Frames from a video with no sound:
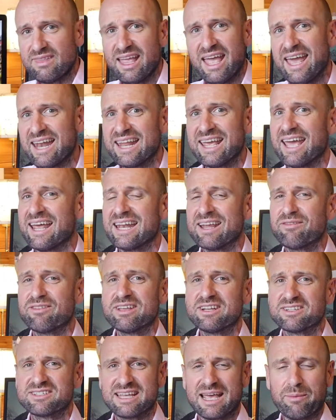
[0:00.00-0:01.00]
and
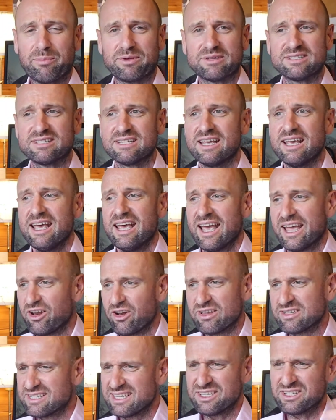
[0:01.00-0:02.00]
everything just happens,
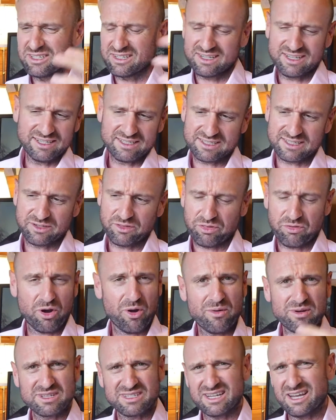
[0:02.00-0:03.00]
kids are
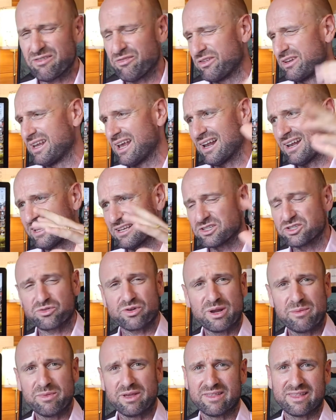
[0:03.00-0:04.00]
throwing stuff and yelling and
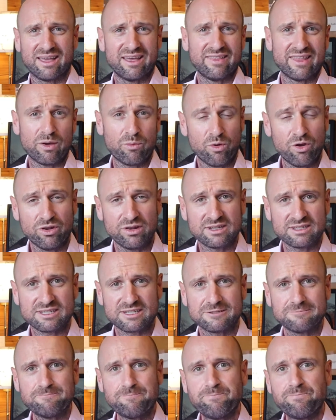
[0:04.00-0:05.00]
screaming and they won't
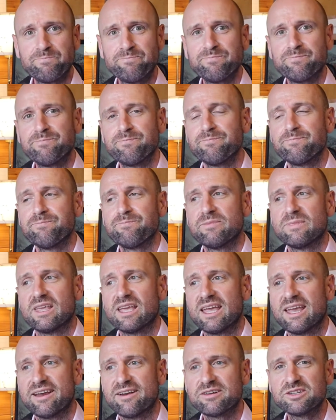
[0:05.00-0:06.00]
listen.
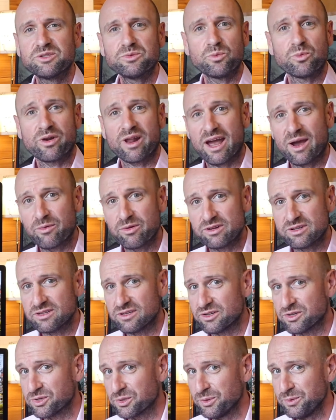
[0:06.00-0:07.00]
Here's what I would
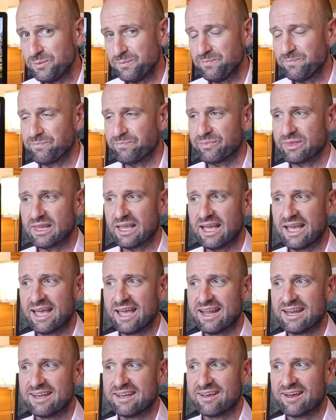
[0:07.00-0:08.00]
do,
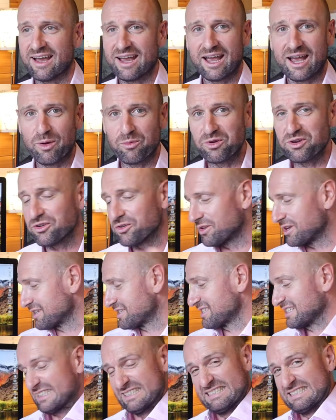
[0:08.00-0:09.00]
and I wouldn't do
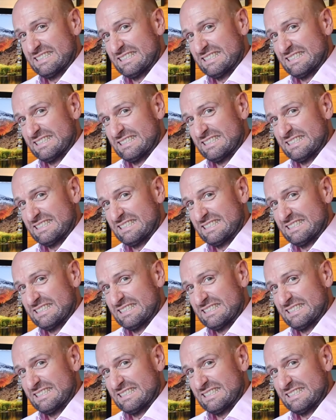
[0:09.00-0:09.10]
this,